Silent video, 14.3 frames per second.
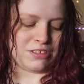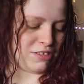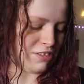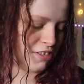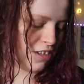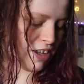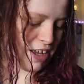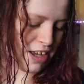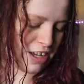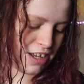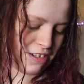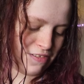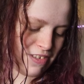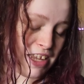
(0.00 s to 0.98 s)
So yeah,
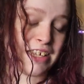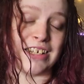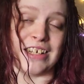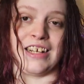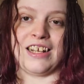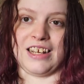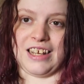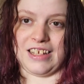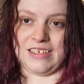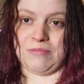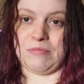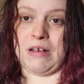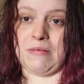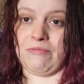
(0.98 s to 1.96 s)
I've taken
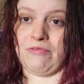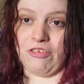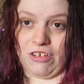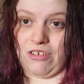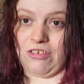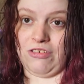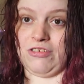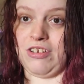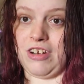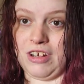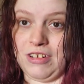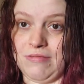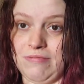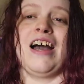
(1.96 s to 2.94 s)
clonazepam for a long
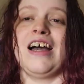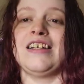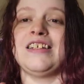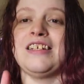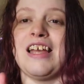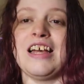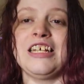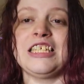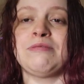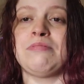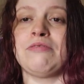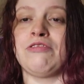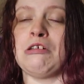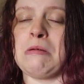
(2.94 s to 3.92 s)
time. And
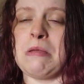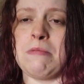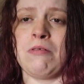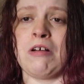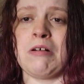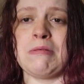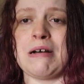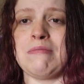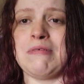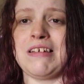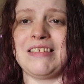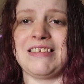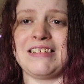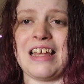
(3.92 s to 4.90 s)
yes, before people come at
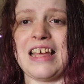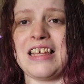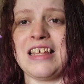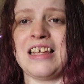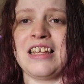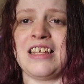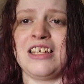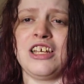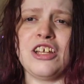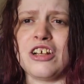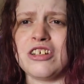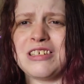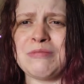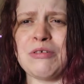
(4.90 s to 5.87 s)
me and say,
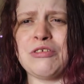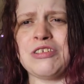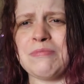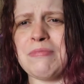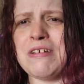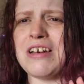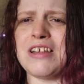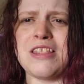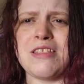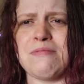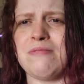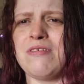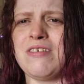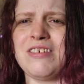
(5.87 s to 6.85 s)
you're not supposed to be on
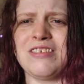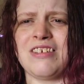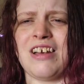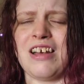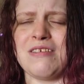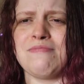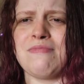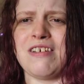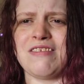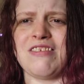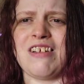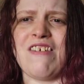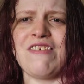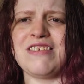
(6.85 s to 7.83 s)
them a long time, they're
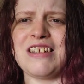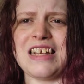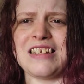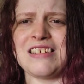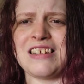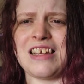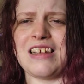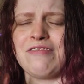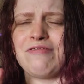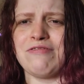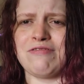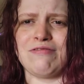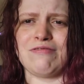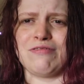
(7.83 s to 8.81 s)
addictive,
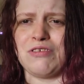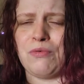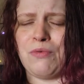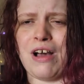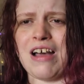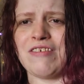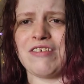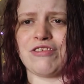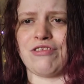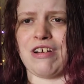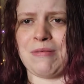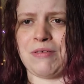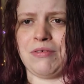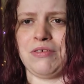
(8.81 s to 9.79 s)
or whatever
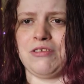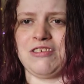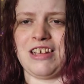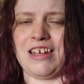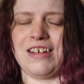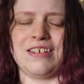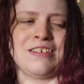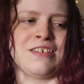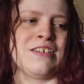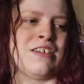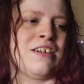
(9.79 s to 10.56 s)
crap you want to say.